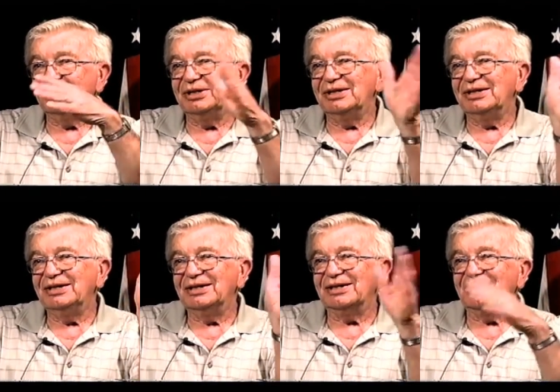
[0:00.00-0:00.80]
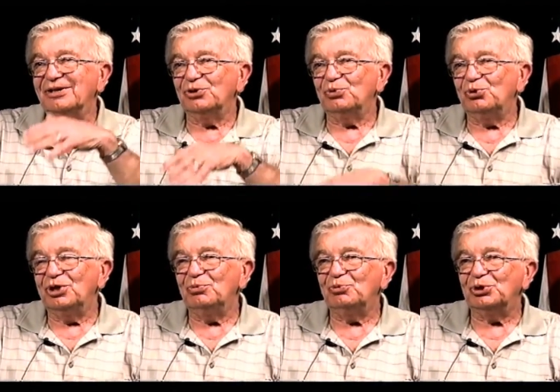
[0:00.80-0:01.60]
Guns were
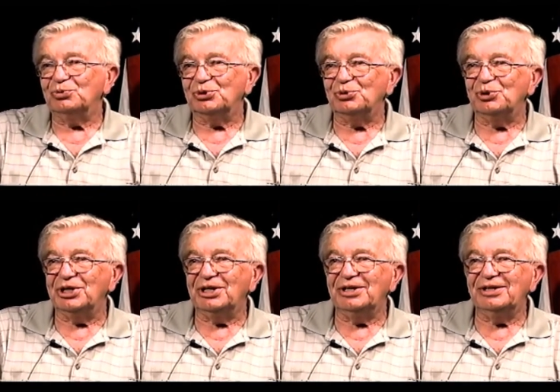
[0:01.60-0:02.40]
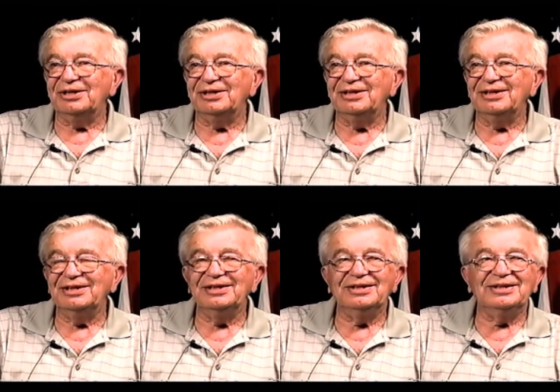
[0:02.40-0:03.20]
run with the radar.
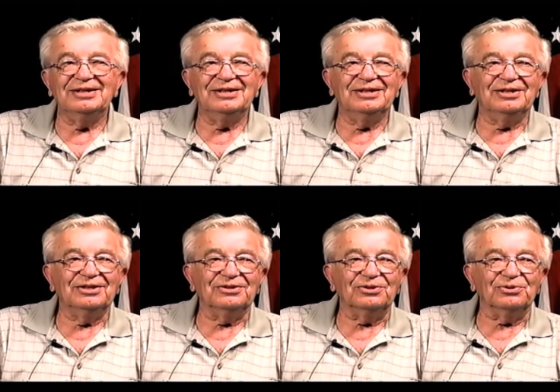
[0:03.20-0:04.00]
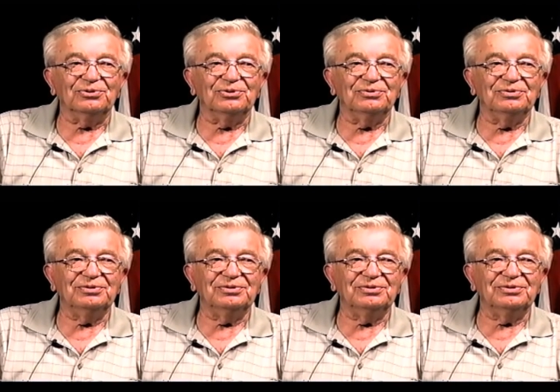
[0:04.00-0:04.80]
So
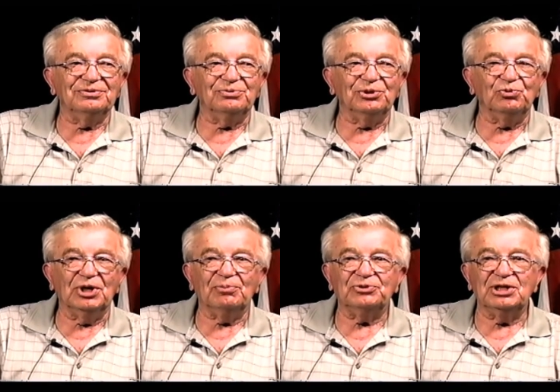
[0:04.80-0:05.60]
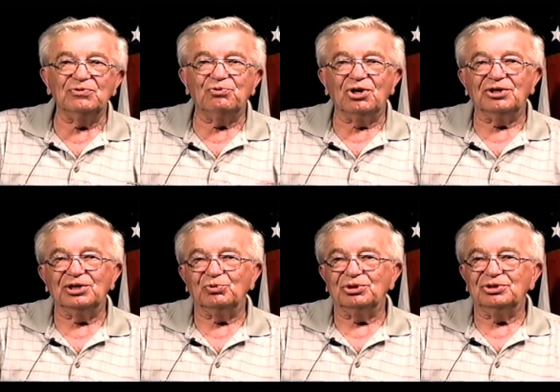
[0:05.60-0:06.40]
we dropped tinfoil, and
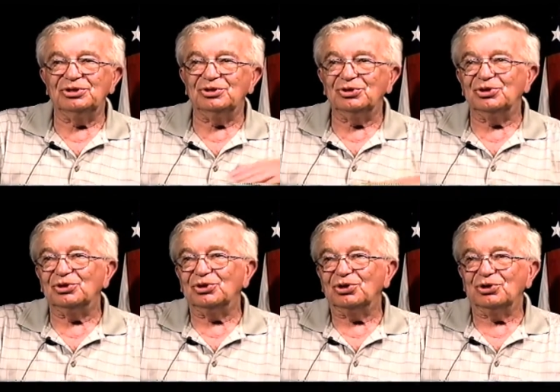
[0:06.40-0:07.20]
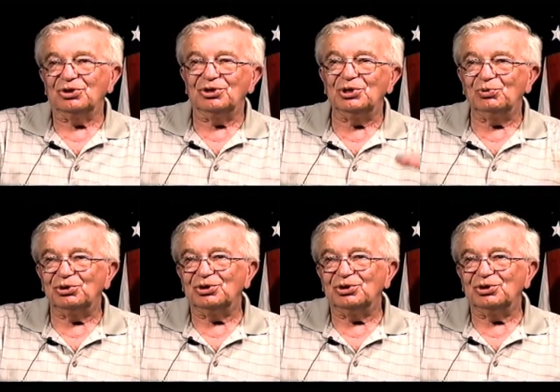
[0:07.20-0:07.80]
it would, you know, would